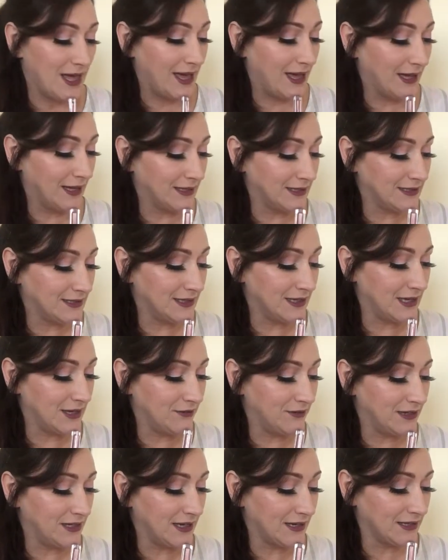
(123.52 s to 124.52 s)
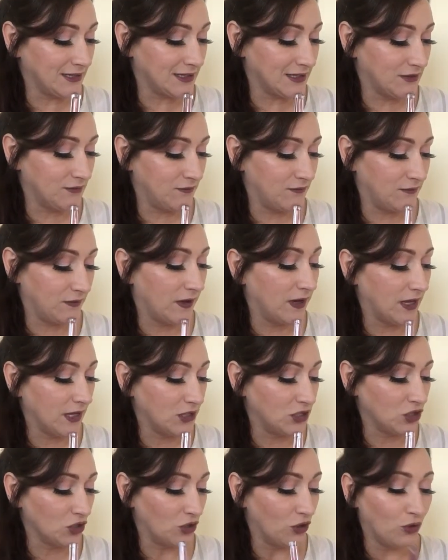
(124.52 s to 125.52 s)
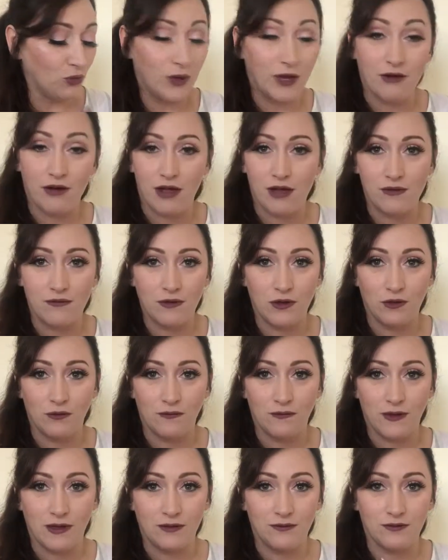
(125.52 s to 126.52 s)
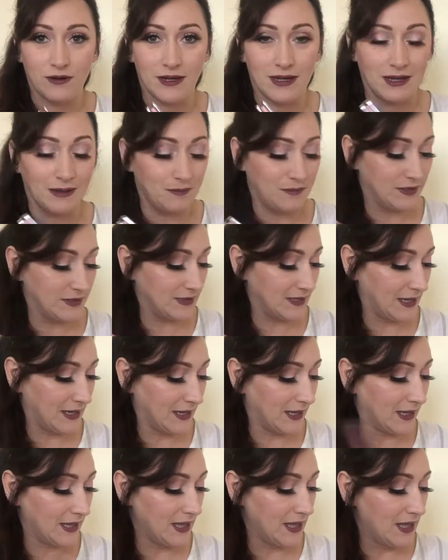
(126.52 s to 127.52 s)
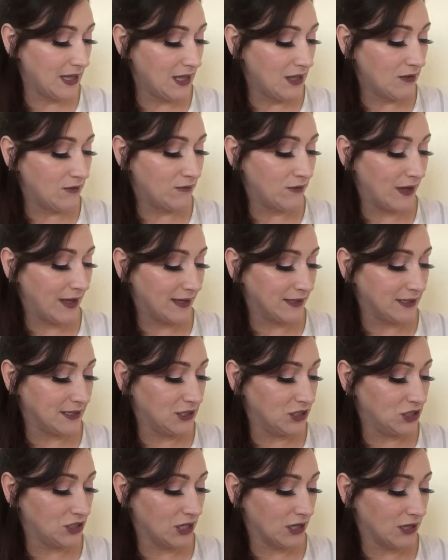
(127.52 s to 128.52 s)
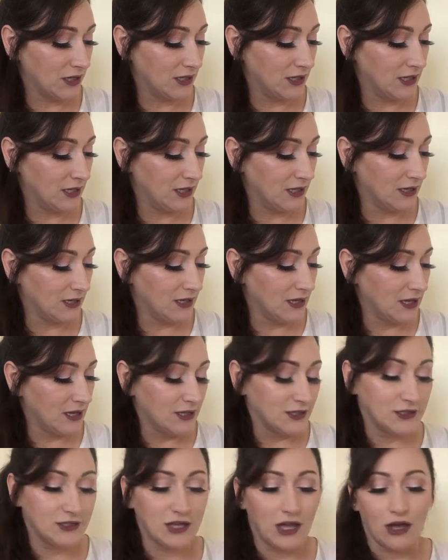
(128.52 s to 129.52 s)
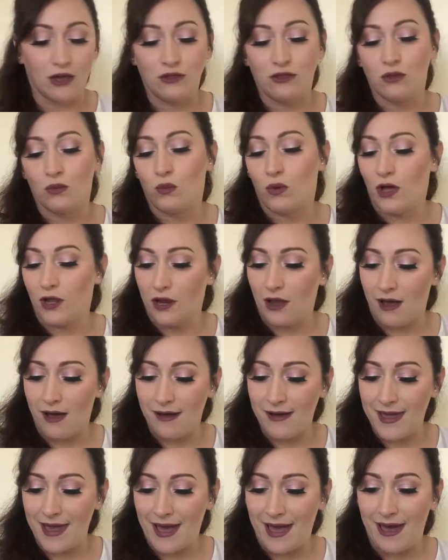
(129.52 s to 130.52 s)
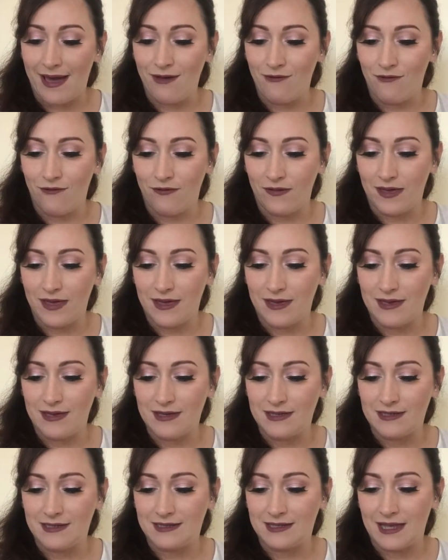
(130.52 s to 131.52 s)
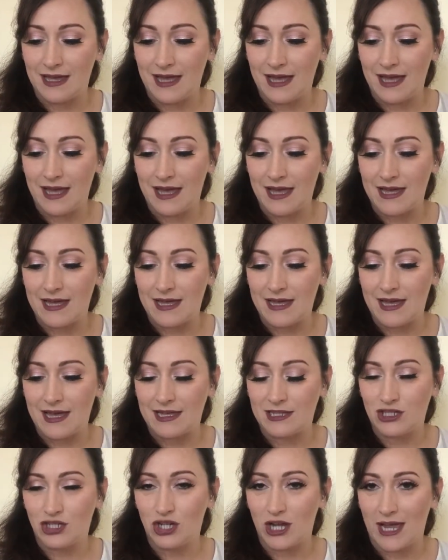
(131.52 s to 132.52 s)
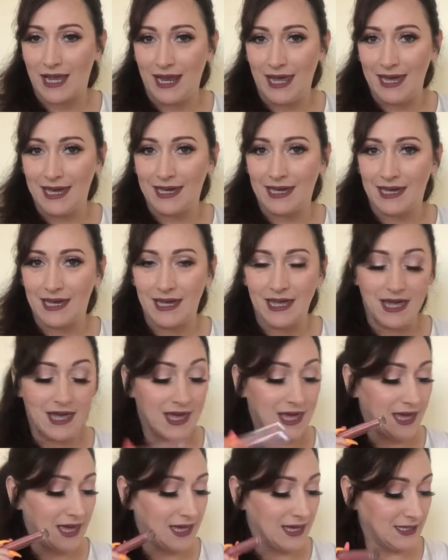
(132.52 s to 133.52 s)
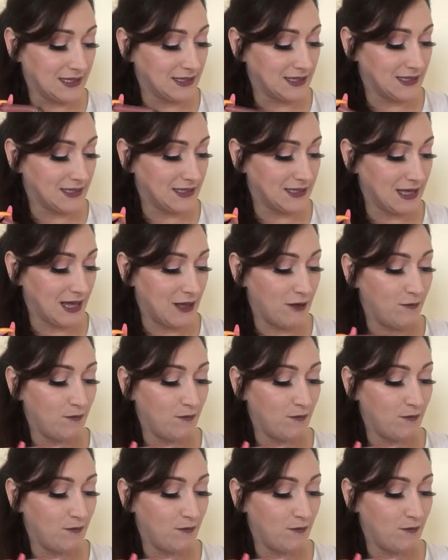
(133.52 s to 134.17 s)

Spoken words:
and iridescent finish, or wear it over your favourite lipstick for added shine. So the one I have is Angelic. It's